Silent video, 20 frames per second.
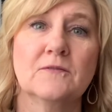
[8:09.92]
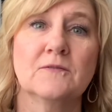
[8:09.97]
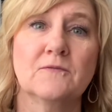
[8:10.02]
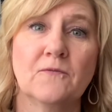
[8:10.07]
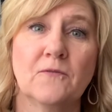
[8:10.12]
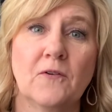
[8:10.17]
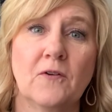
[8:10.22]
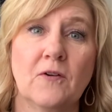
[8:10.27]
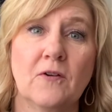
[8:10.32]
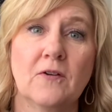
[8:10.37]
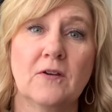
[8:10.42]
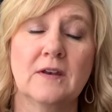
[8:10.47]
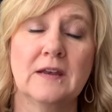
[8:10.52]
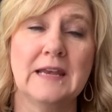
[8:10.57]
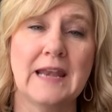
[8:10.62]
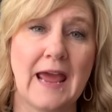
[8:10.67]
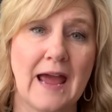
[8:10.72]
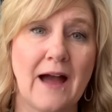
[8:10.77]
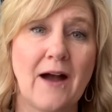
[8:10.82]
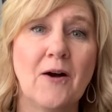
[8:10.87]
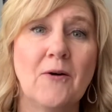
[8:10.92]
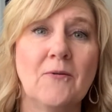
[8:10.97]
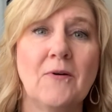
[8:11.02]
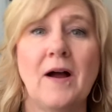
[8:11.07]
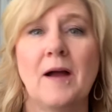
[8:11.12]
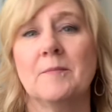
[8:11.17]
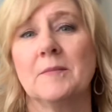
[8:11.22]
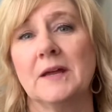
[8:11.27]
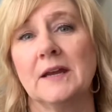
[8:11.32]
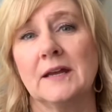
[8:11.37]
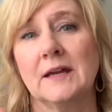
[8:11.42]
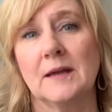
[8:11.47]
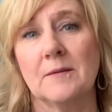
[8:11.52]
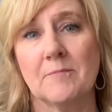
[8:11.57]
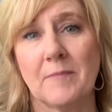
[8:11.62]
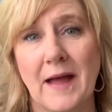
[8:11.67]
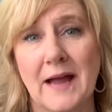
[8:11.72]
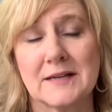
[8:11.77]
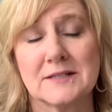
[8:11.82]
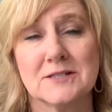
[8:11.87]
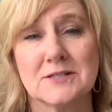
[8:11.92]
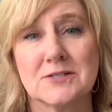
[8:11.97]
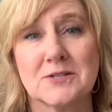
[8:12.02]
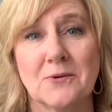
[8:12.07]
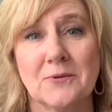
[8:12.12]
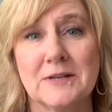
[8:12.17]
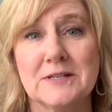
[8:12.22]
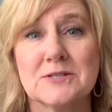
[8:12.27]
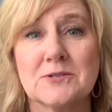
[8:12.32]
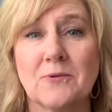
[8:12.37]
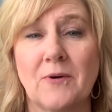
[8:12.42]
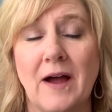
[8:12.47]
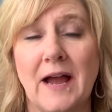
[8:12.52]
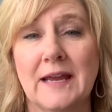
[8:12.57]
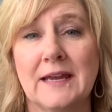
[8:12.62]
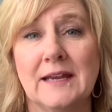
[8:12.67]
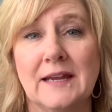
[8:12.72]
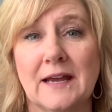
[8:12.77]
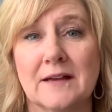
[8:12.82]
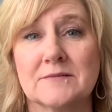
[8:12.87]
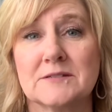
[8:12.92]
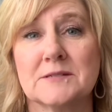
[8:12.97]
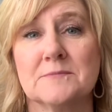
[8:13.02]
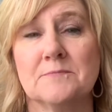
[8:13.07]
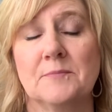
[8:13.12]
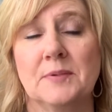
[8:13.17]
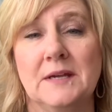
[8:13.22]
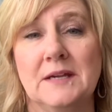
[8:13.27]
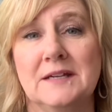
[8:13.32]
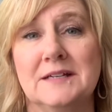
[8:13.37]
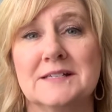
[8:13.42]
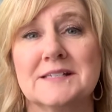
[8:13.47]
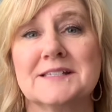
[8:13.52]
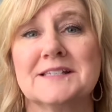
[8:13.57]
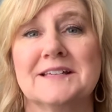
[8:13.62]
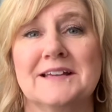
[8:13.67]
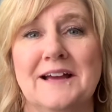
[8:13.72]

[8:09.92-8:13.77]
for now, I'm going to get back to sewing so I can have some peace